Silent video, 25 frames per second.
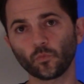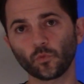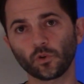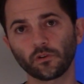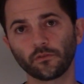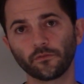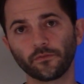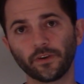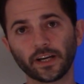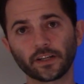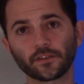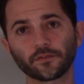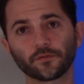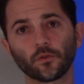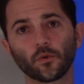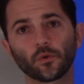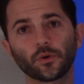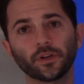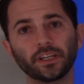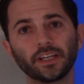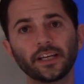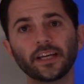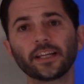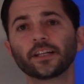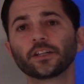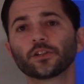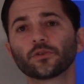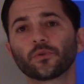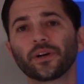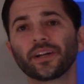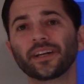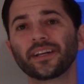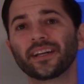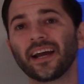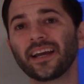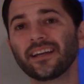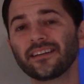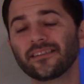Fast forward again in
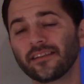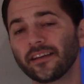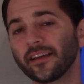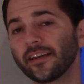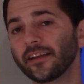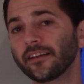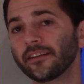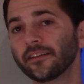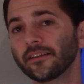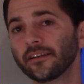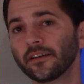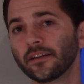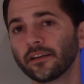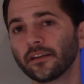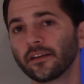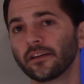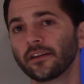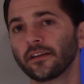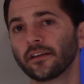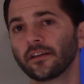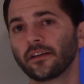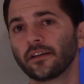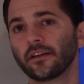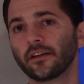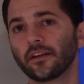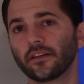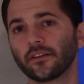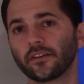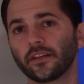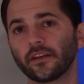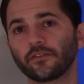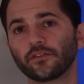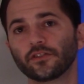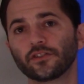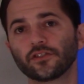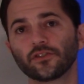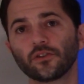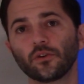2019,
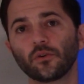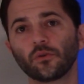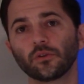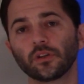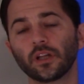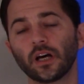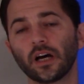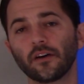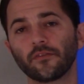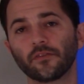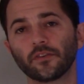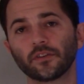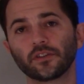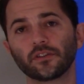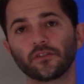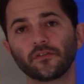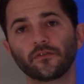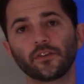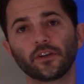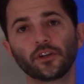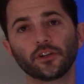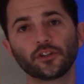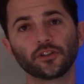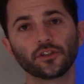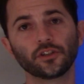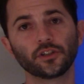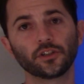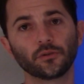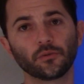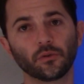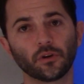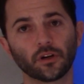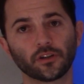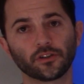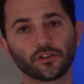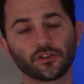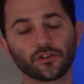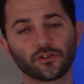they've sold off a division to
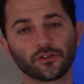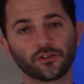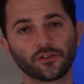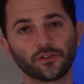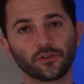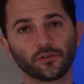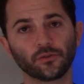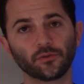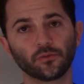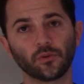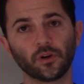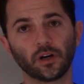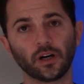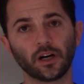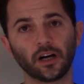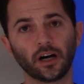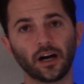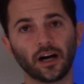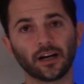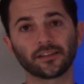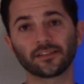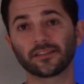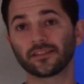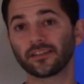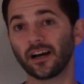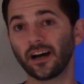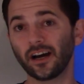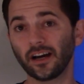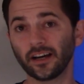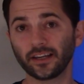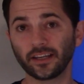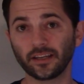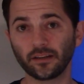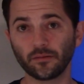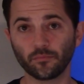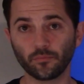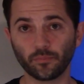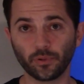
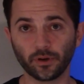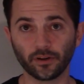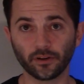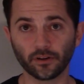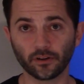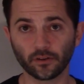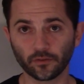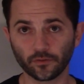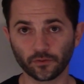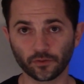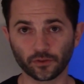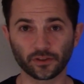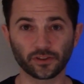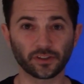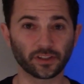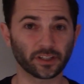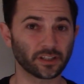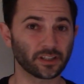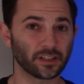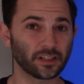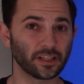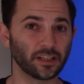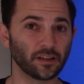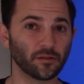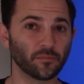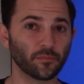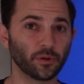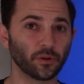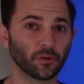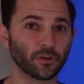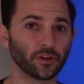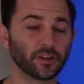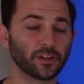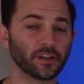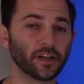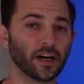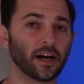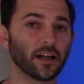Asahi Beer for $16
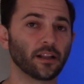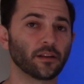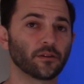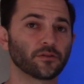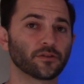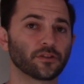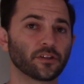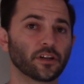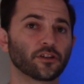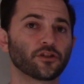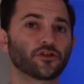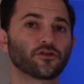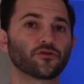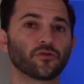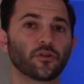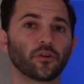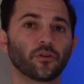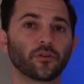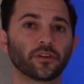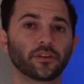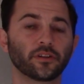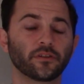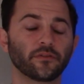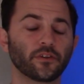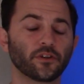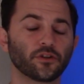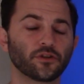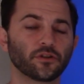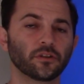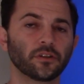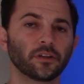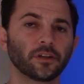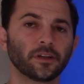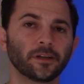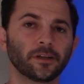billion, an Australian division.